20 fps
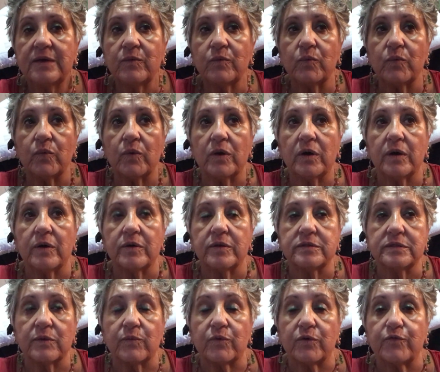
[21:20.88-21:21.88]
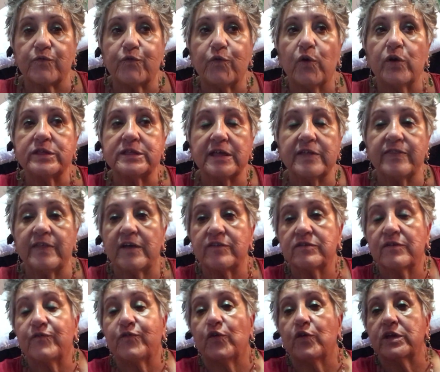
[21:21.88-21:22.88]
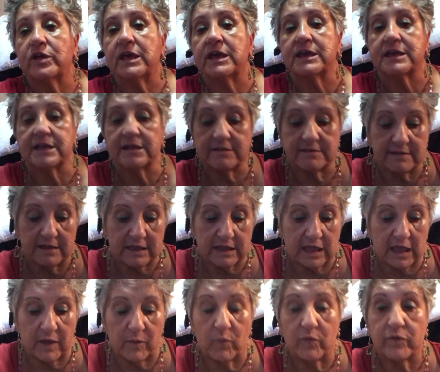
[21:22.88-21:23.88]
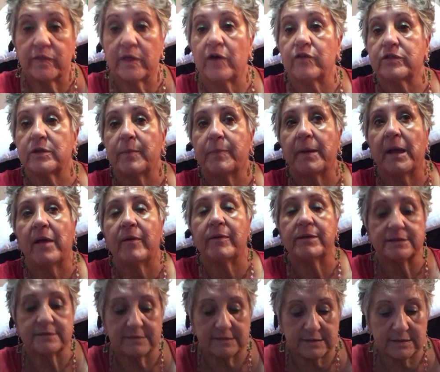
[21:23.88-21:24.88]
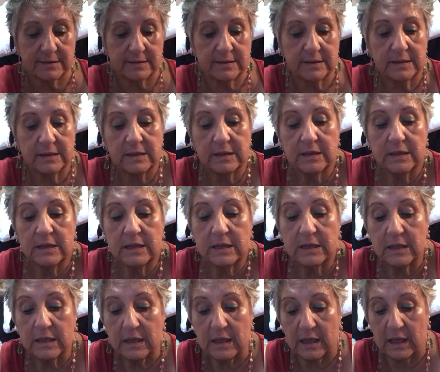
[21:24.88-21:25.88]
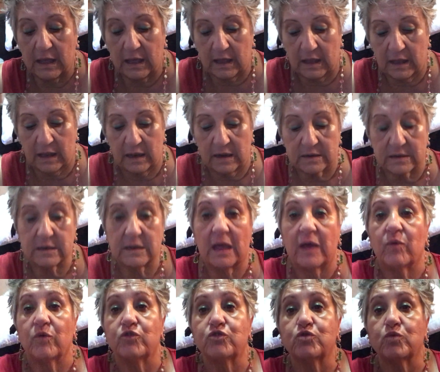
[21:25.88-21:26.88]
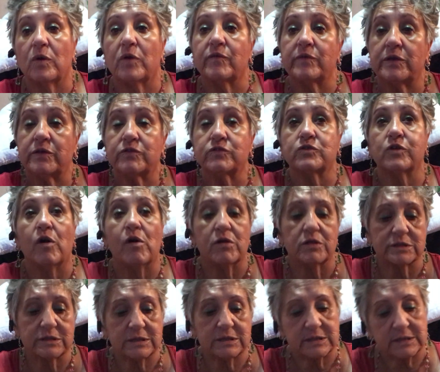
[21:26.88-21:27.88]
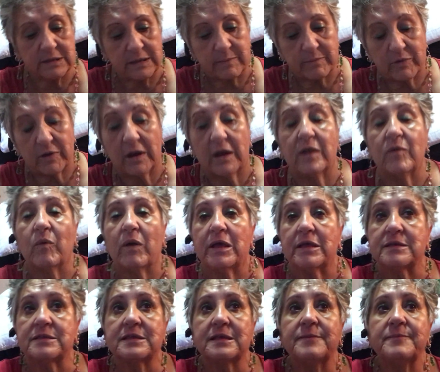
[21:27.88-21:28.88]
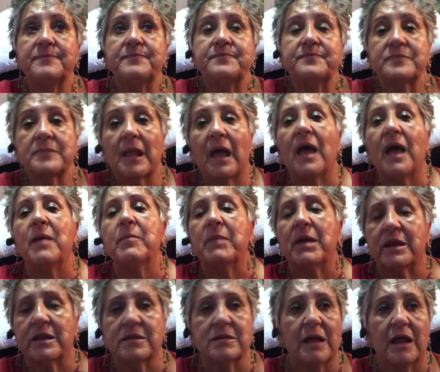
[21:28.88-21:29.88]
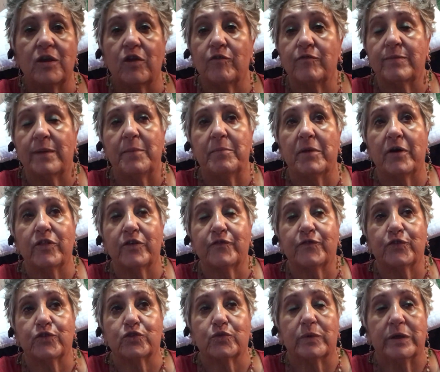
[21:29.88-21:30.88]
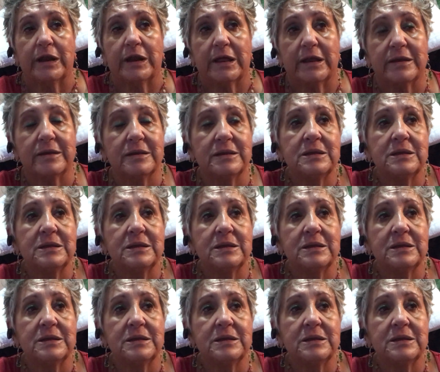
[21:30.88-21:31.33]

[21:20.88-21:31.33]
There were 14,048 kids that came without their parents, and I was 12 years old. But anyways, I made it. I love my mother for doing it.